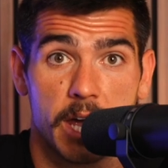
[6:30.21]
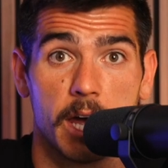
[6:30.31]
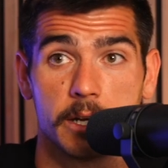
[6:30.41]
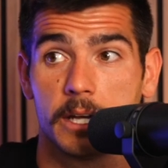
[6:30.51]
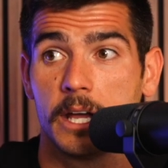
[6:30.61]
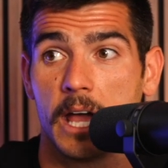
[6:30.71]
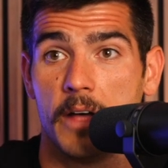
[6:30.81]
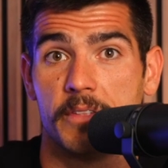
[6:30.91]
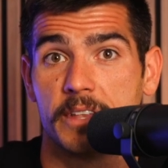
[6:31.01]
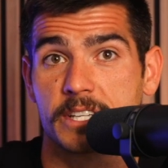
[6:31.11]
can.
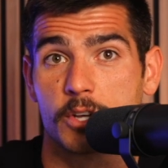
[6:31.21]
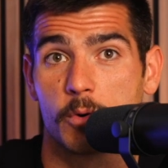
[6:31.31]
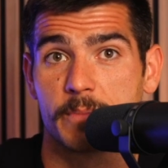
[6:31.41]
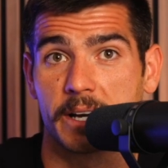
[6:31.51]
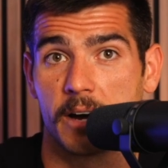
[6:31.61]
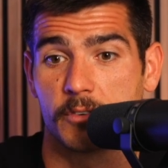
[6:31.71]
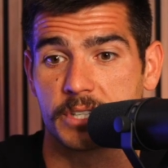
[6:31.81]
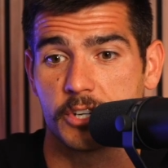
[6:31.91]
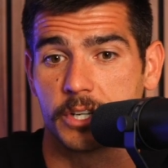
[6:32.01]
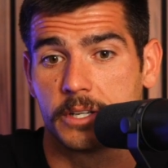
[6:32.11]
And then this is always my
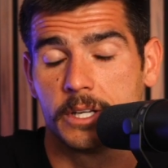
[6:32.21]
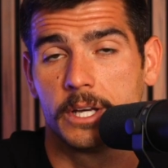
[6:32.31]
conversation.